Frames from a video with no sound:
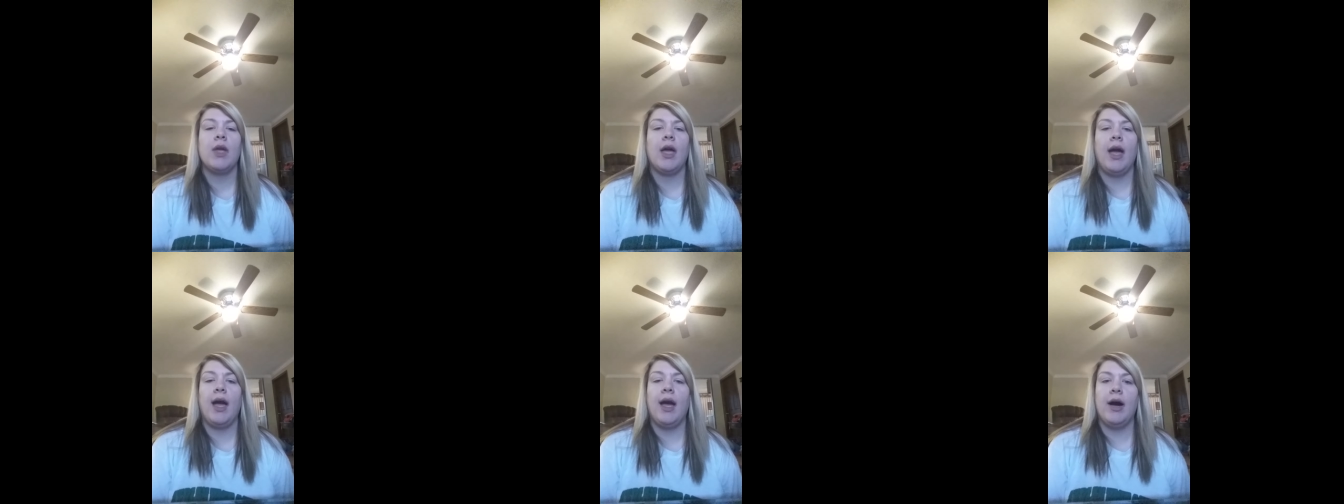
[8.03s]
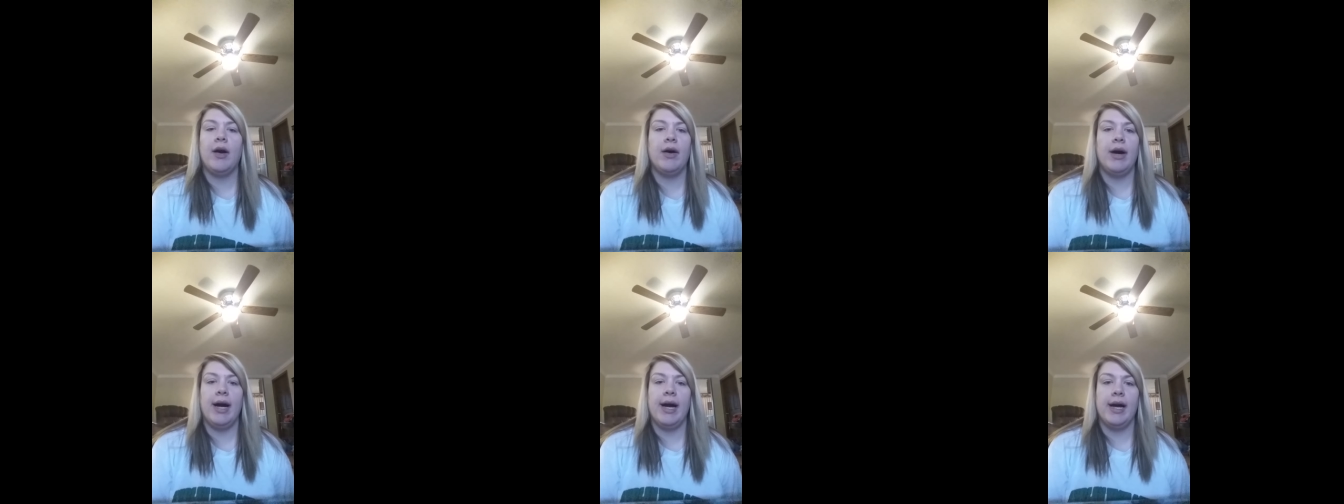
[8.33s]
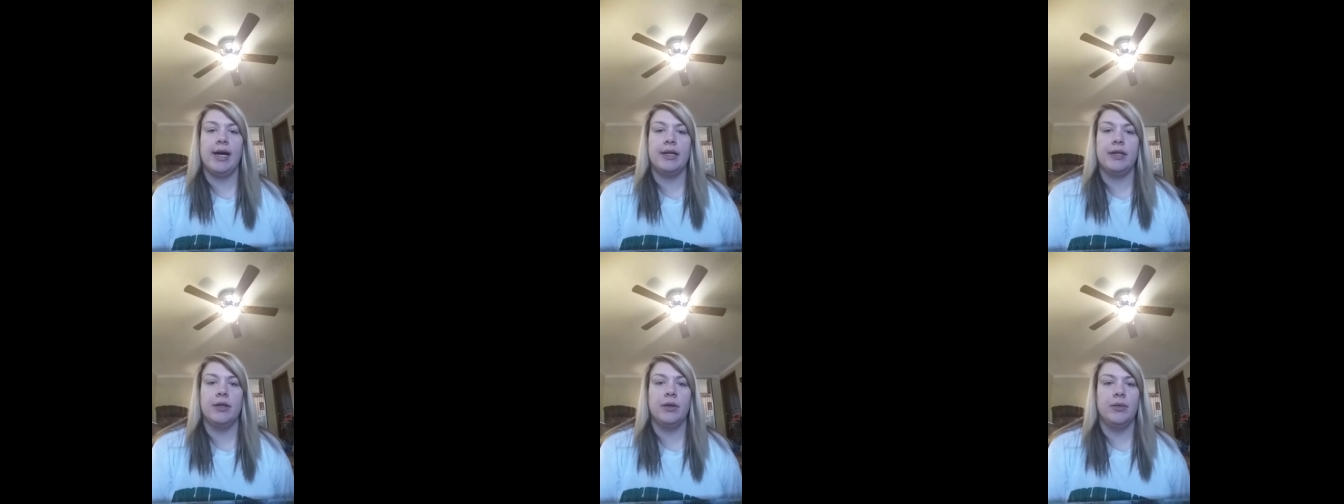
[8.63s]
How
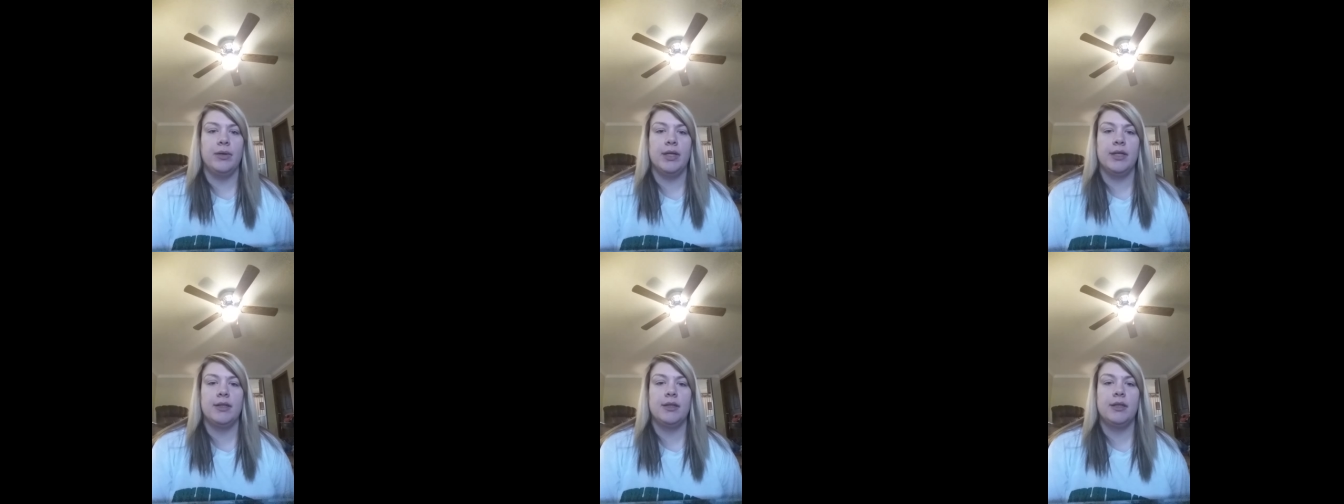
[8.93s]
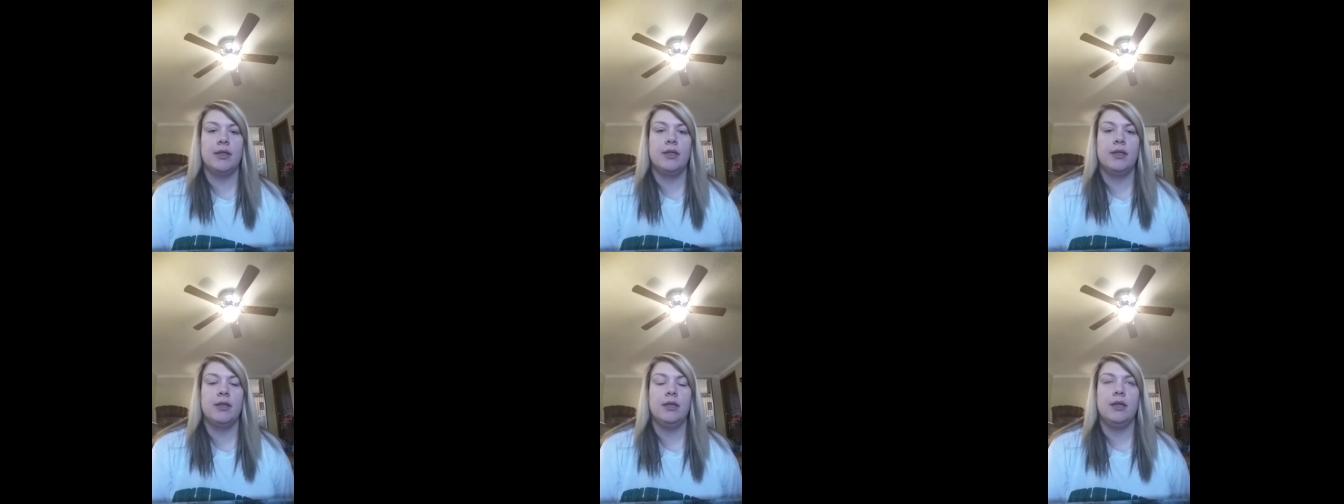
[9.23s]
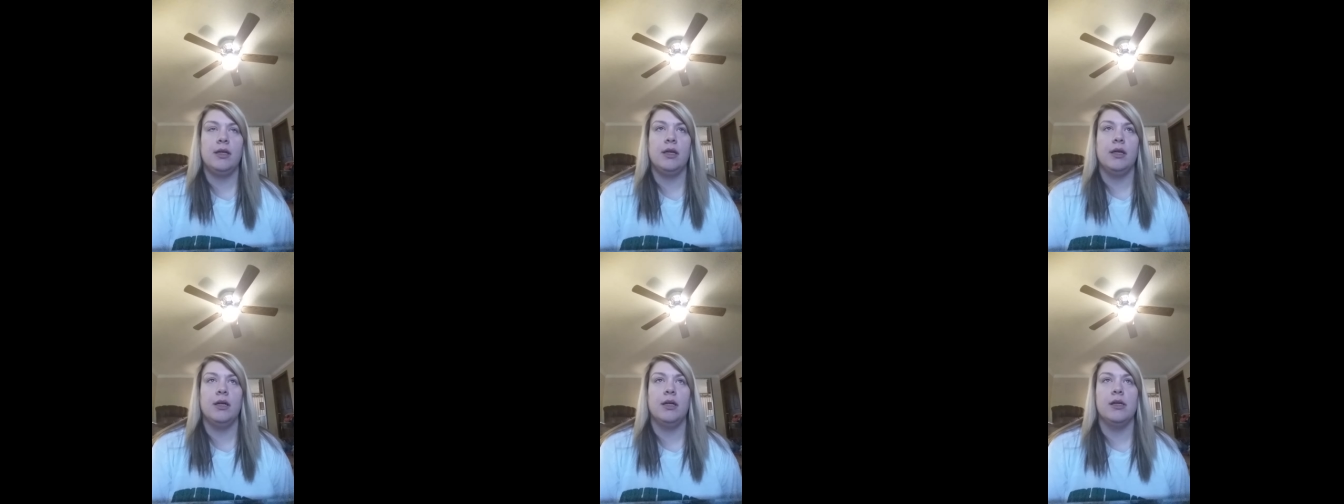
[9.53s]
I do it.
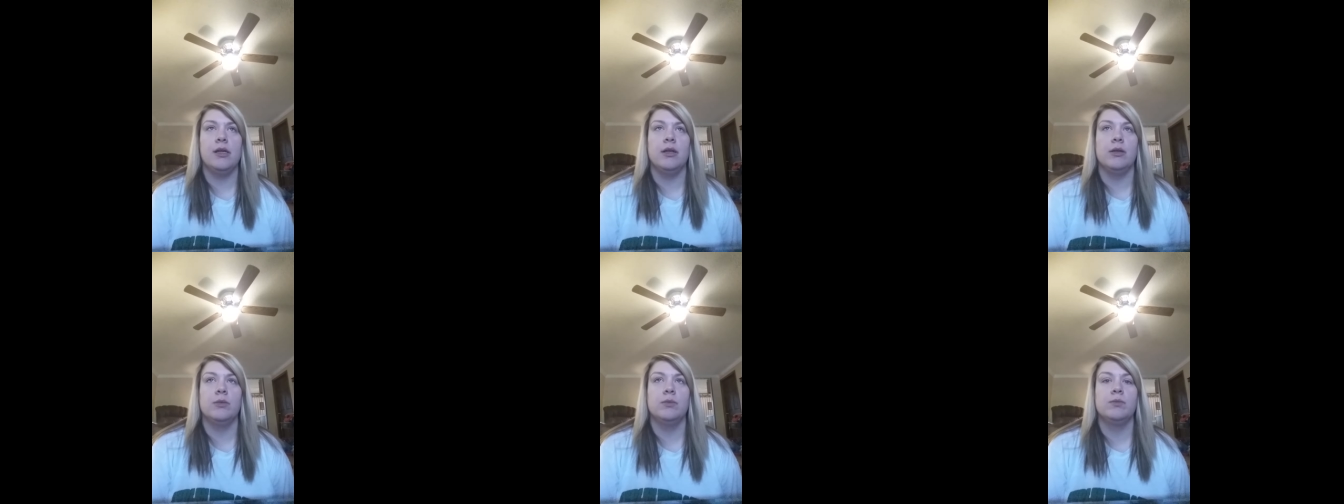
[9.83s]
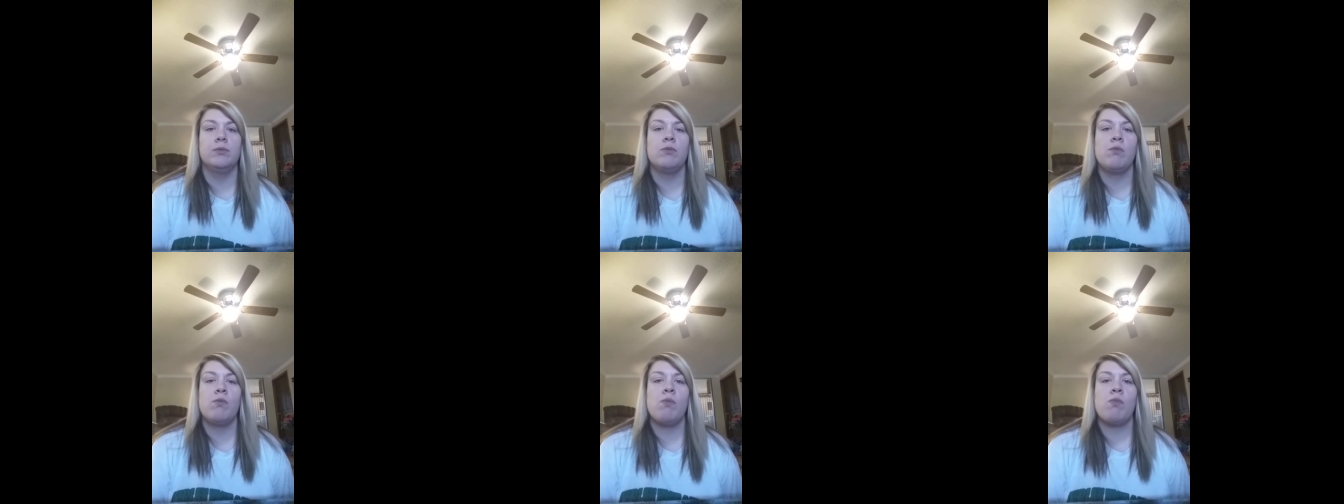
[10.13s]
I'm